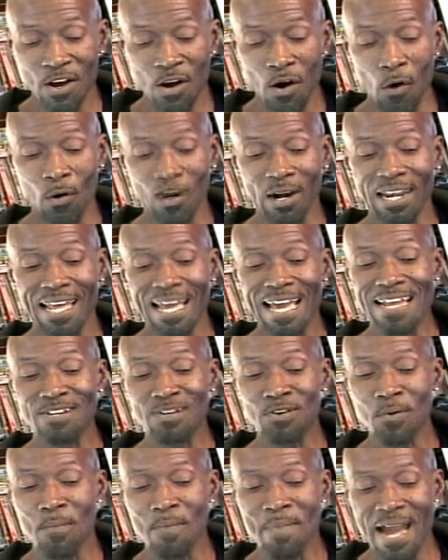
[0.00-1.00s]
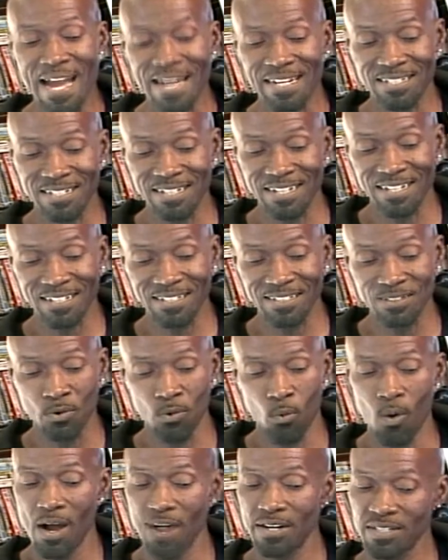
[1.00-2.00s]
Orlando Magic,
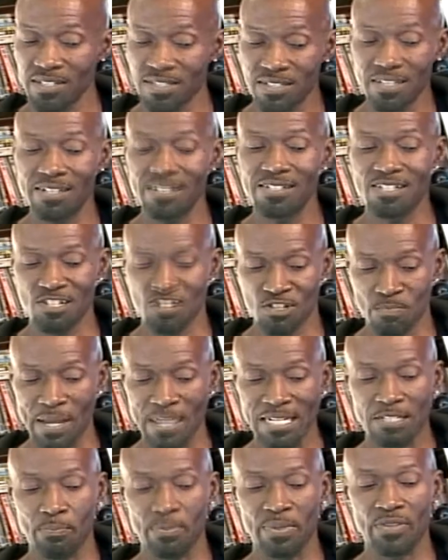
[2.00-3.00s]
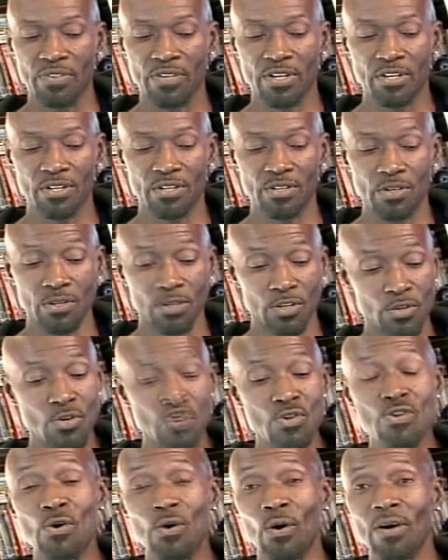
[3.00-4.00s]
Washington is expected to be there. New
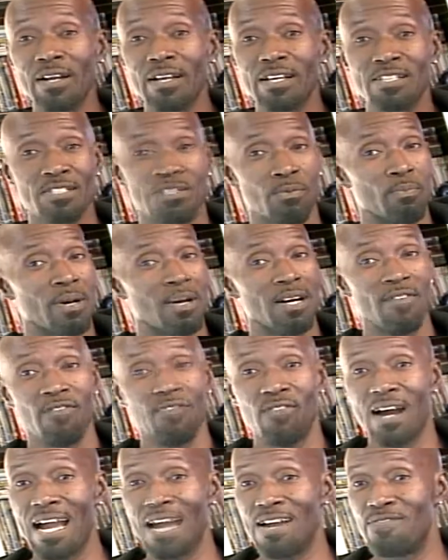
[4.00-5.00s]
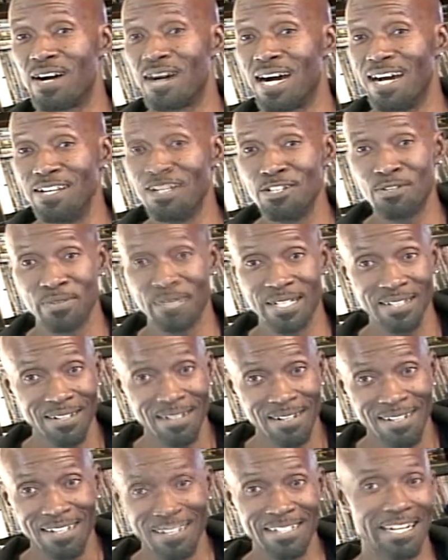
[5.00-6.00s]
York is above 500.
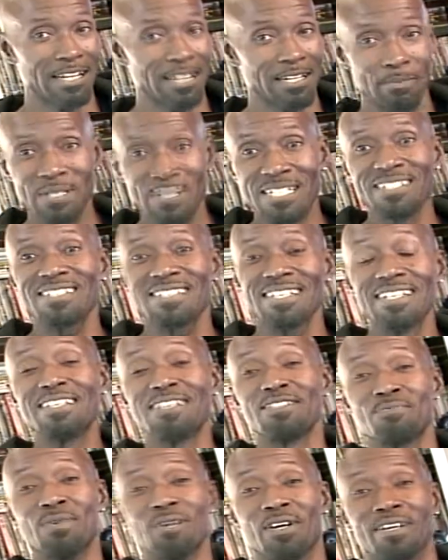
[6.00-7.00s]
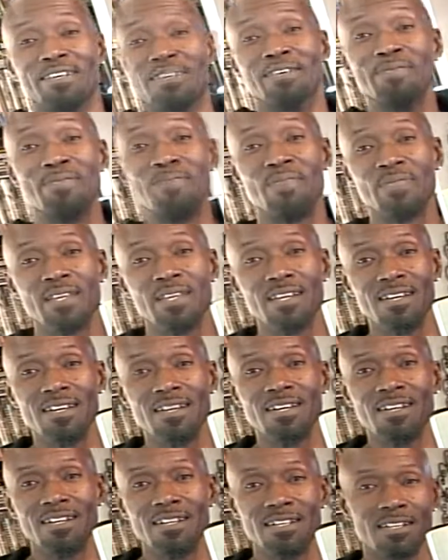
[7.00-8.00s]
Now, let me just say this, Mario.
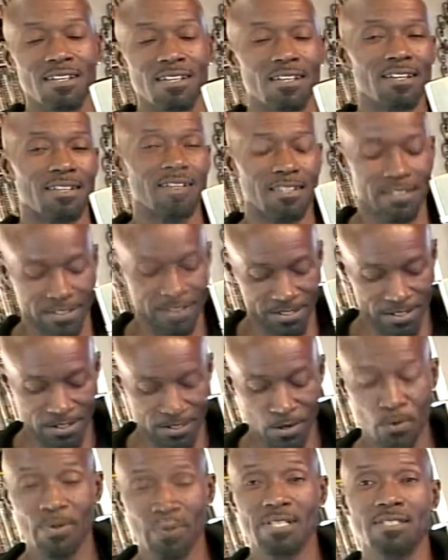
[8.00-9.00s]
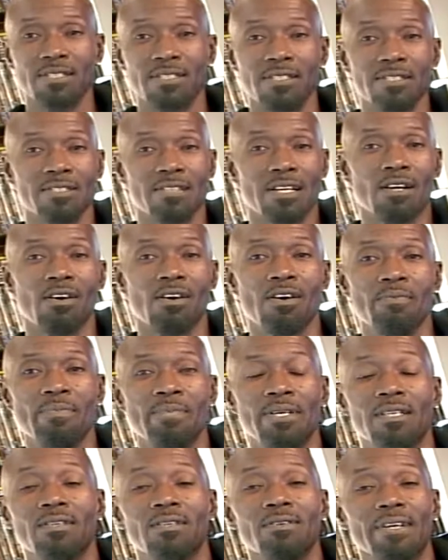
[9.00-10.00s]
Is it a coincidence that
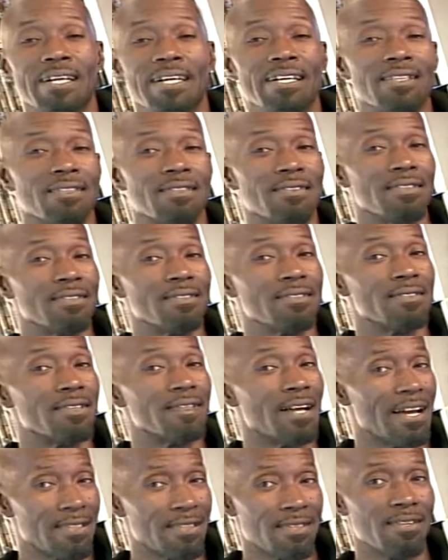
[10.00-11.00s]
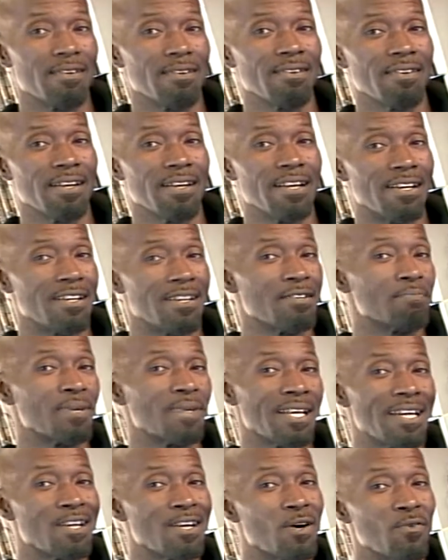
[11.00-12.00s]
Carmelo Anthony's not there and they're
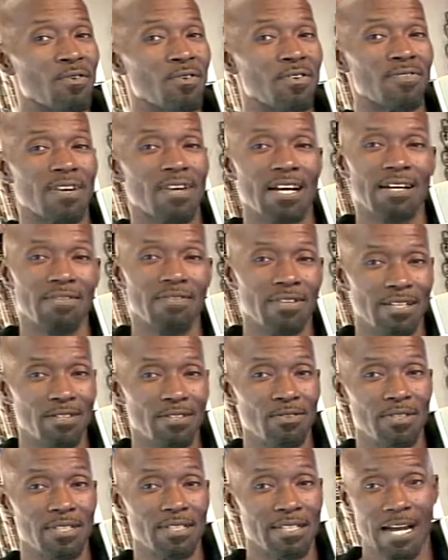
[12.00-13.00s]
playing over 500?